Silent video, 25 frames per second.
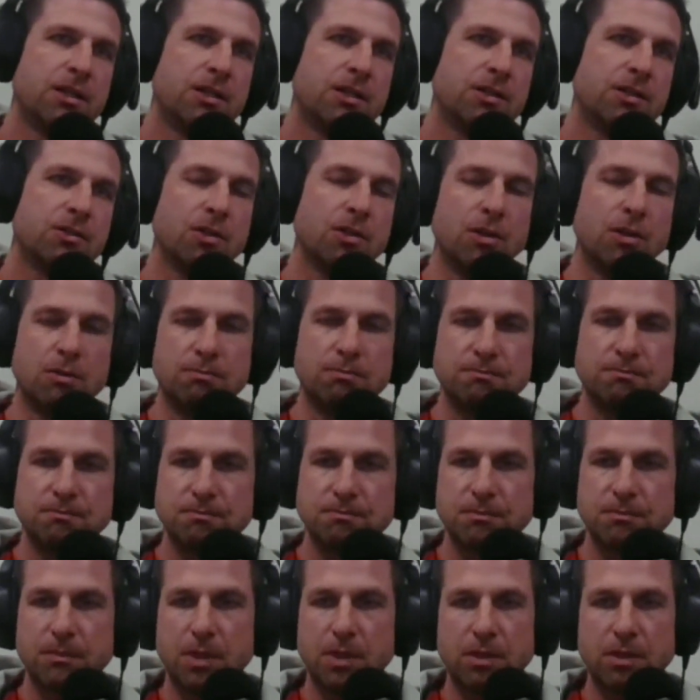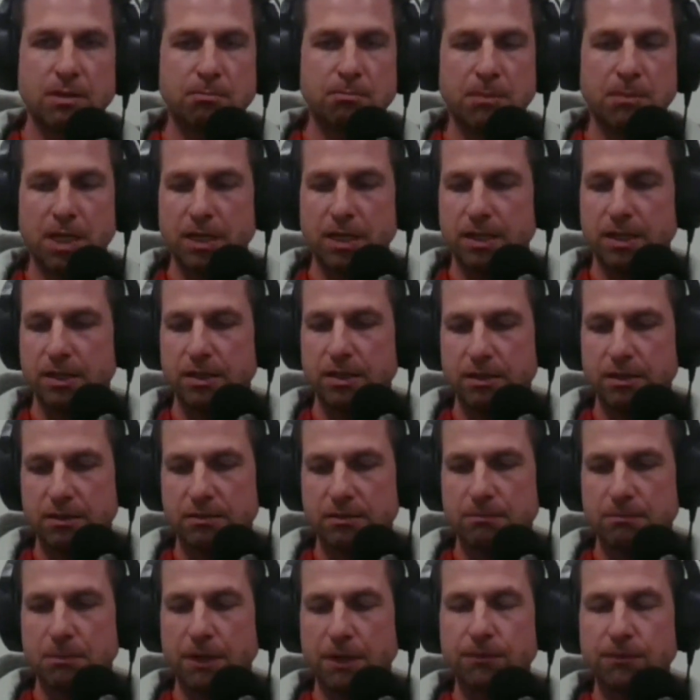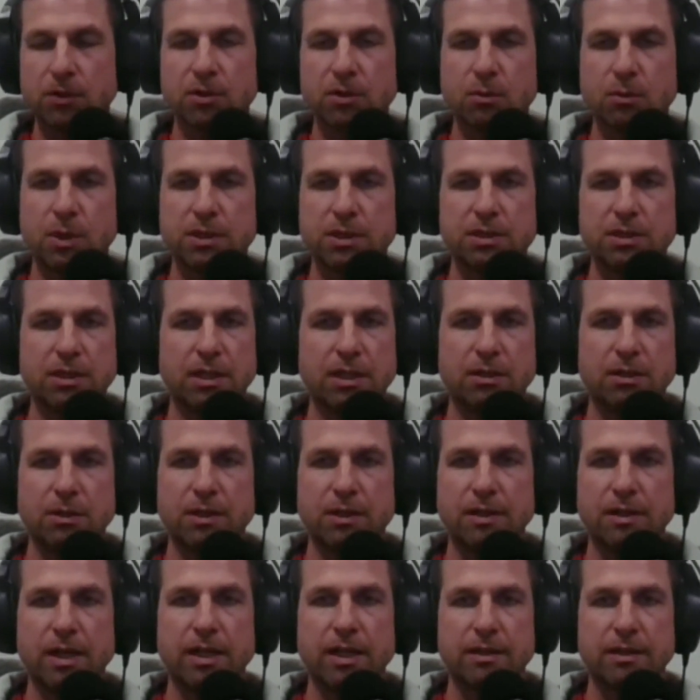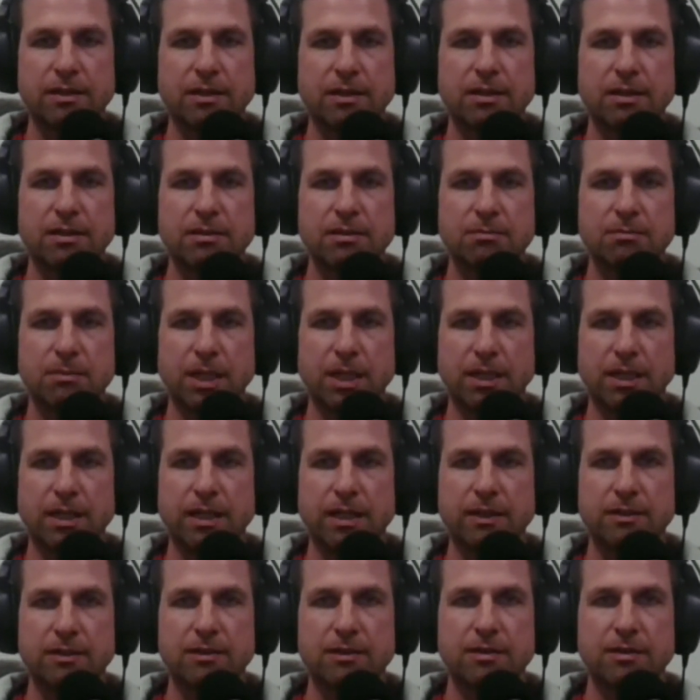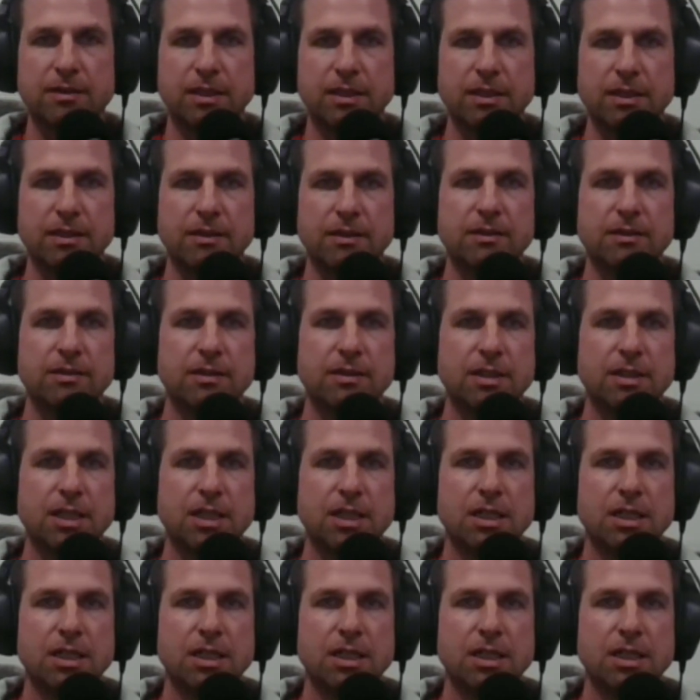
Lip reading: So my first question I always ask my guests is,